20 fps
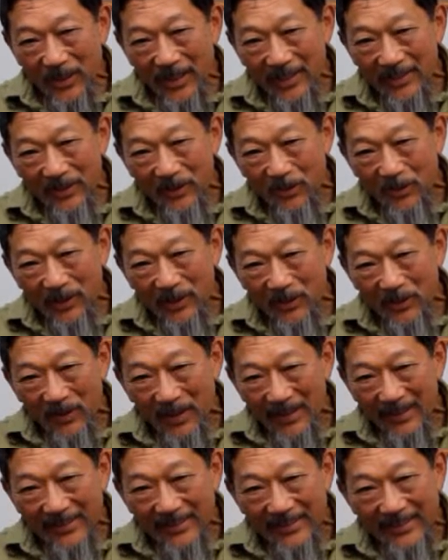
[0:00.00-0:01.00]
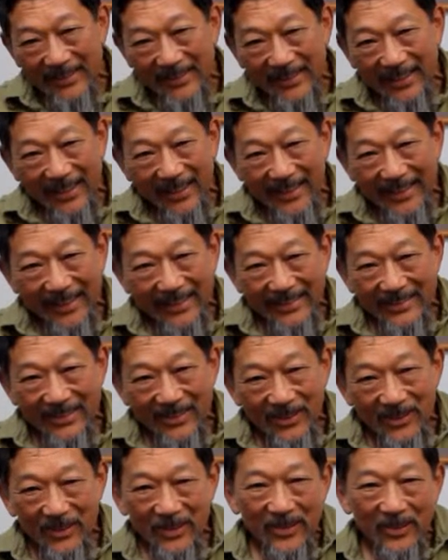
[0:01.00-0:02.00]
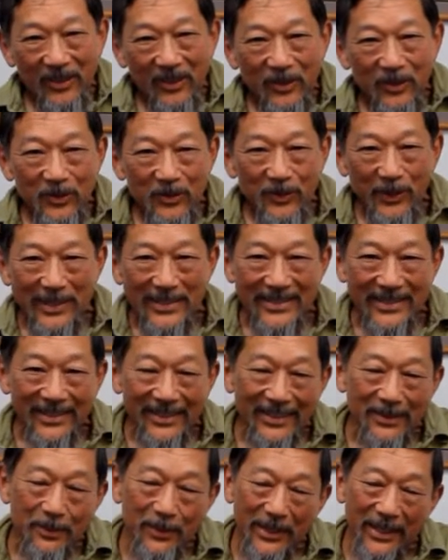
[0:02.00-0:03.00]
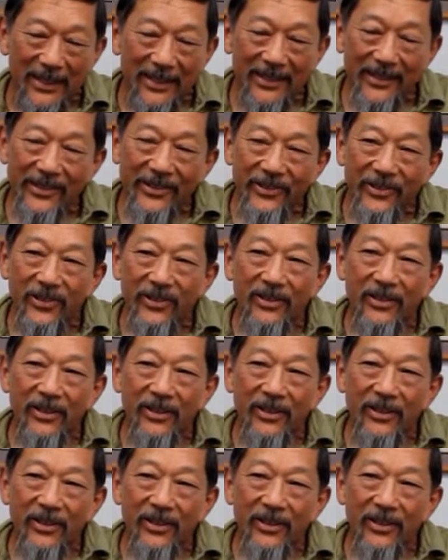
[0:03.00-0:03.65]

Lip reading: We got to run around at night and, you know, basically be kids.